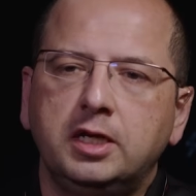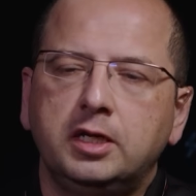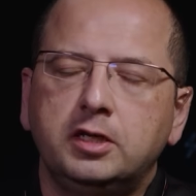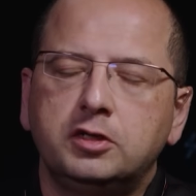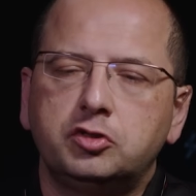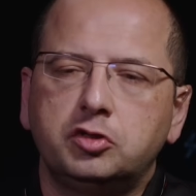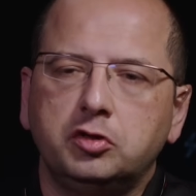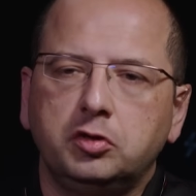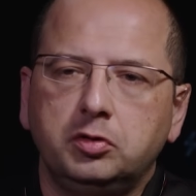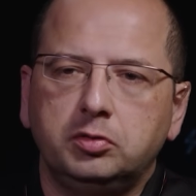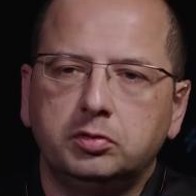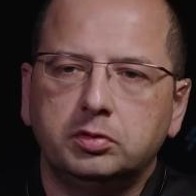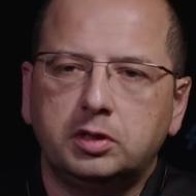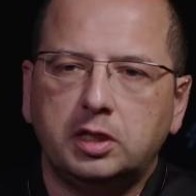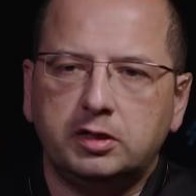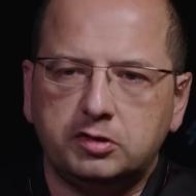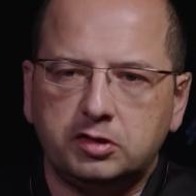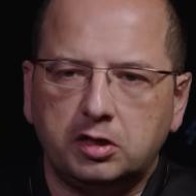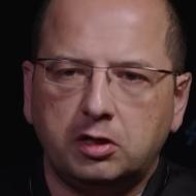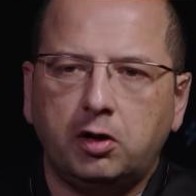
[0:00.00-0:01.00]
So
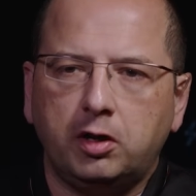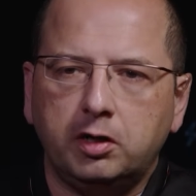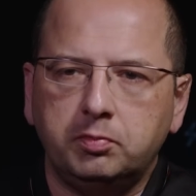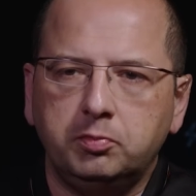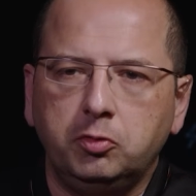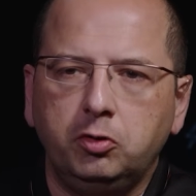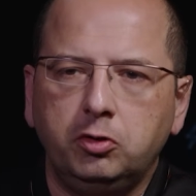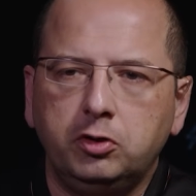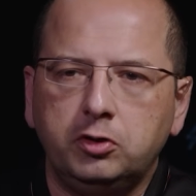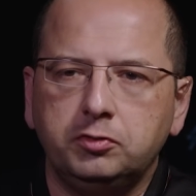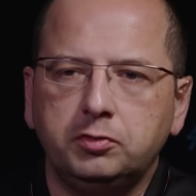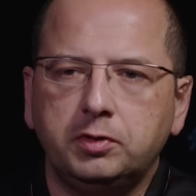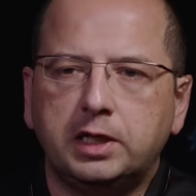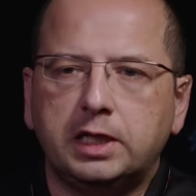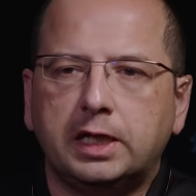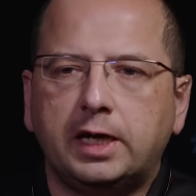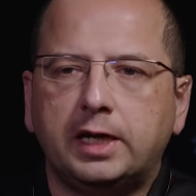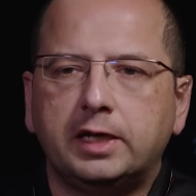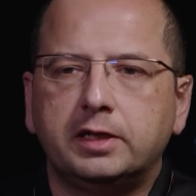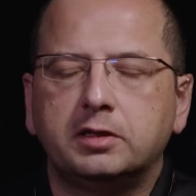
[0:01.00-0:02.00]
there's a lot more to
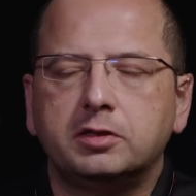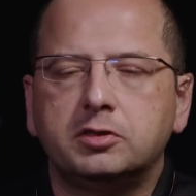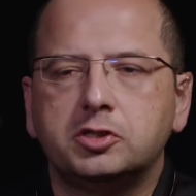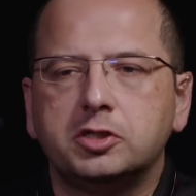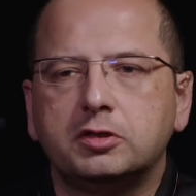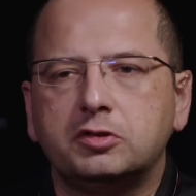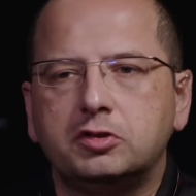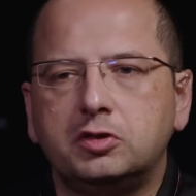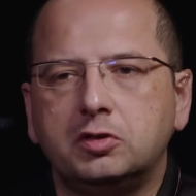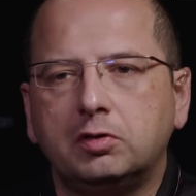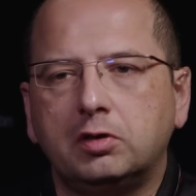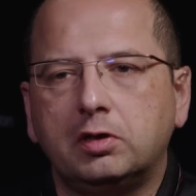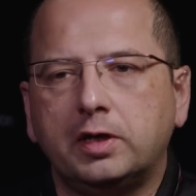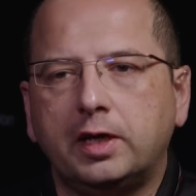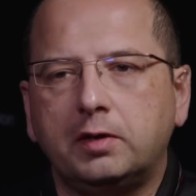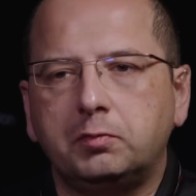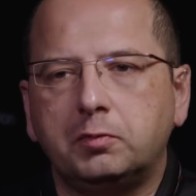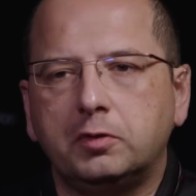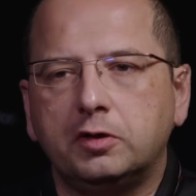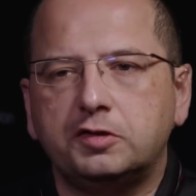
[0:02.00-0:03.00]
AI than just neural
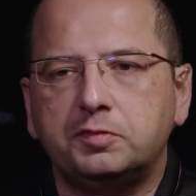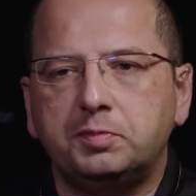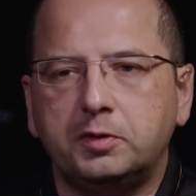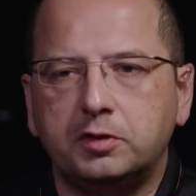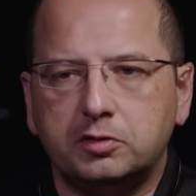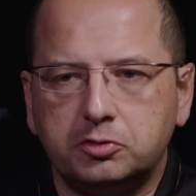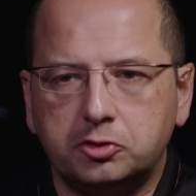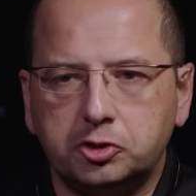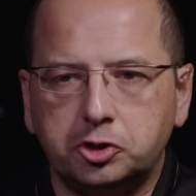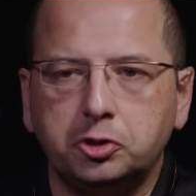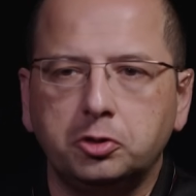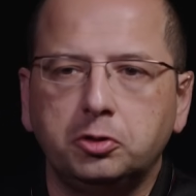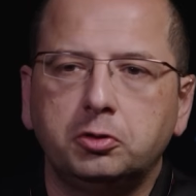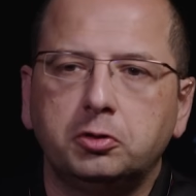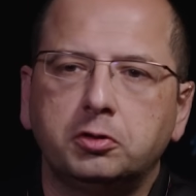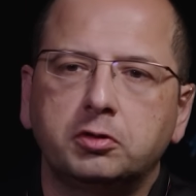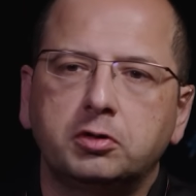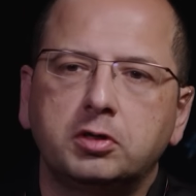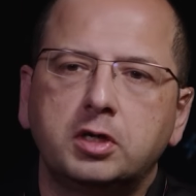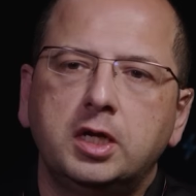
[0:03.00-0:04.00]
networks, but
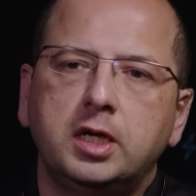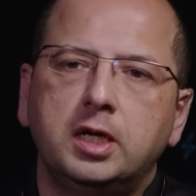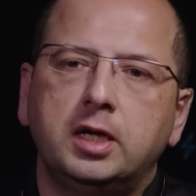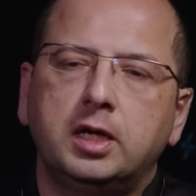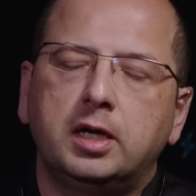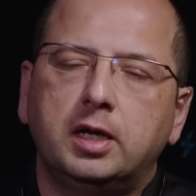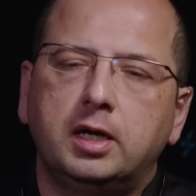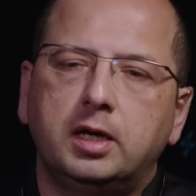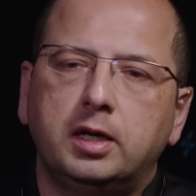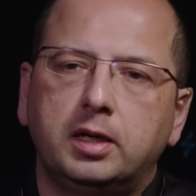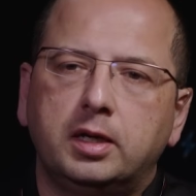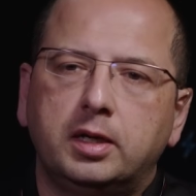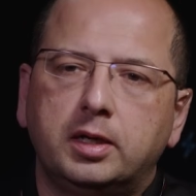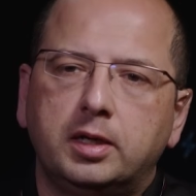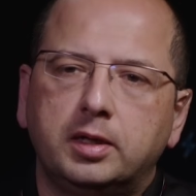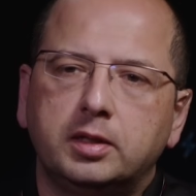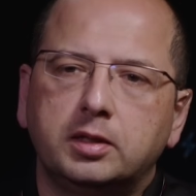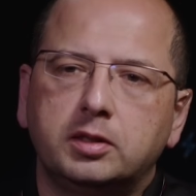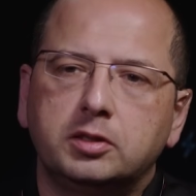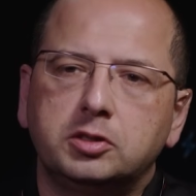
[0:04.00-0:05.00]
sure,
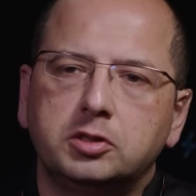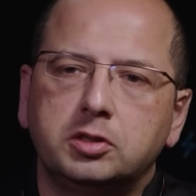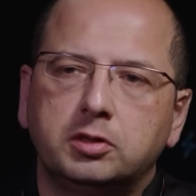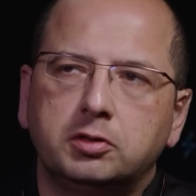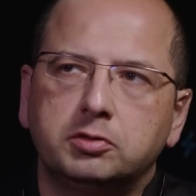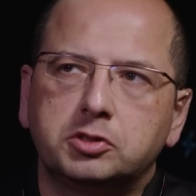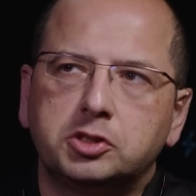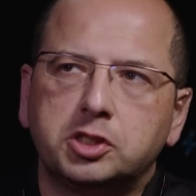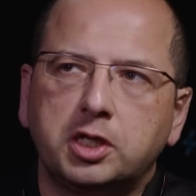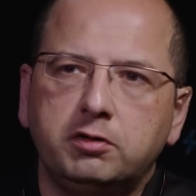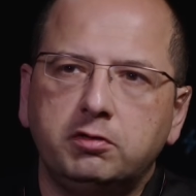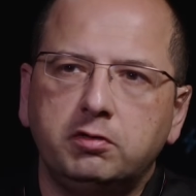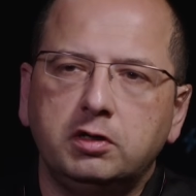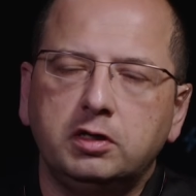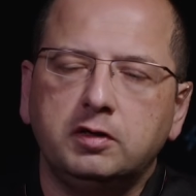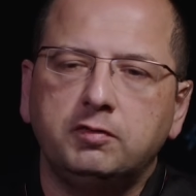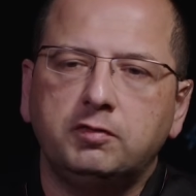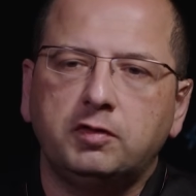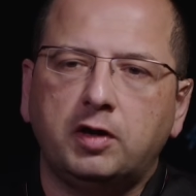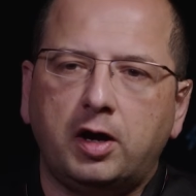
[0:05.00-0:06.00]
uh, you know,
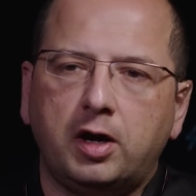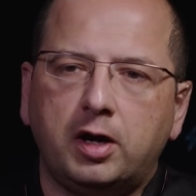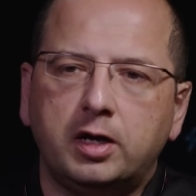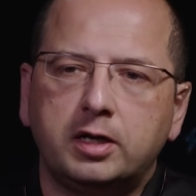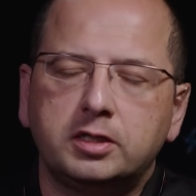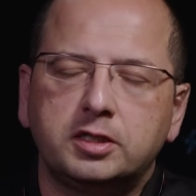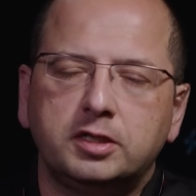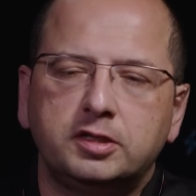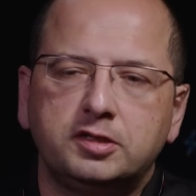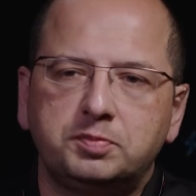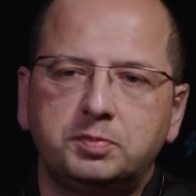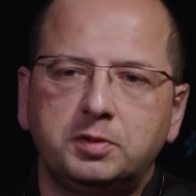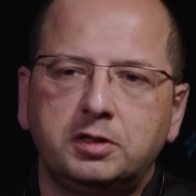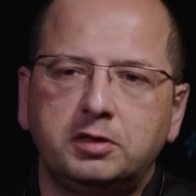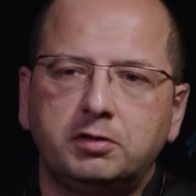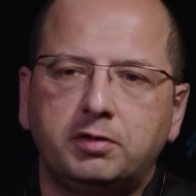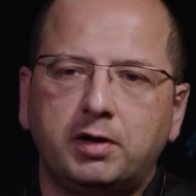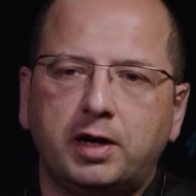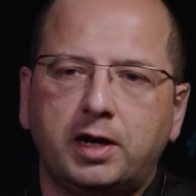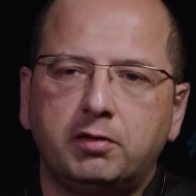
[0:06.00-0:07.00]
generative art has been
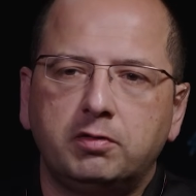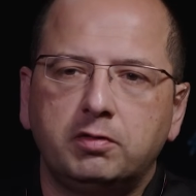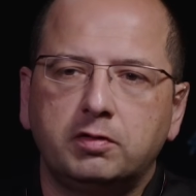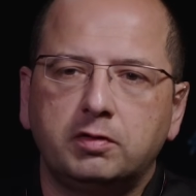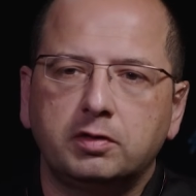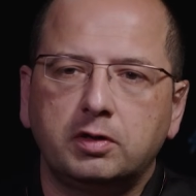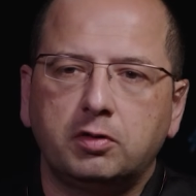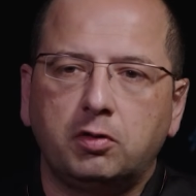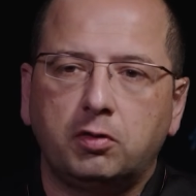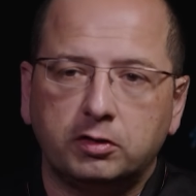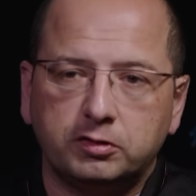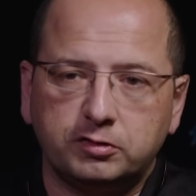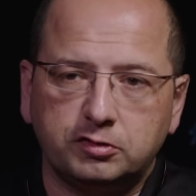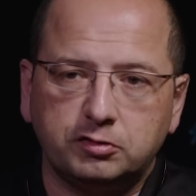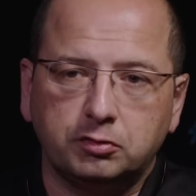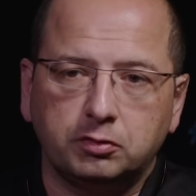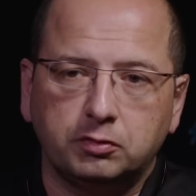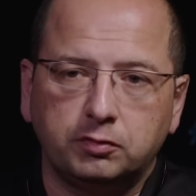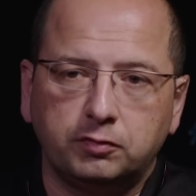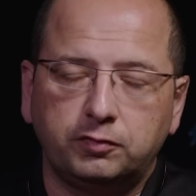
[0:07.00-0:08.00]
around
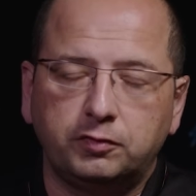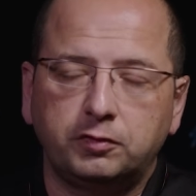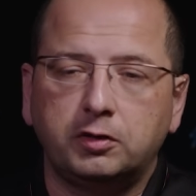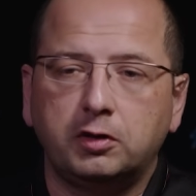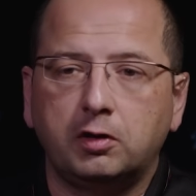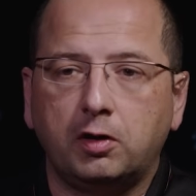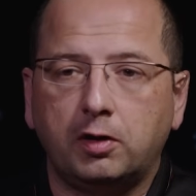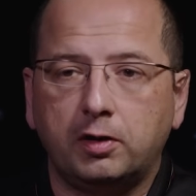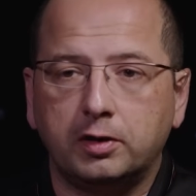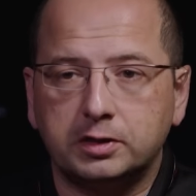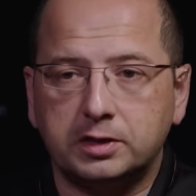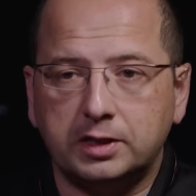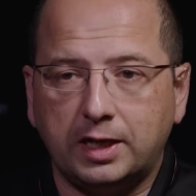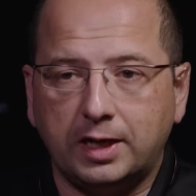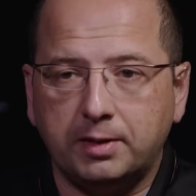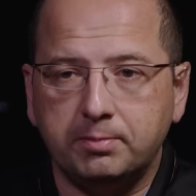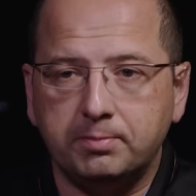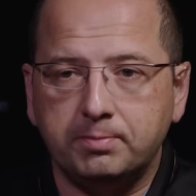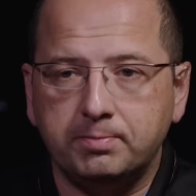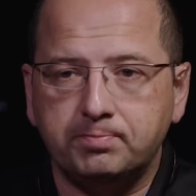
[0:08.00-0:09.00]
also for a long
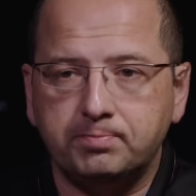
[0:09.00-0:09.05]
time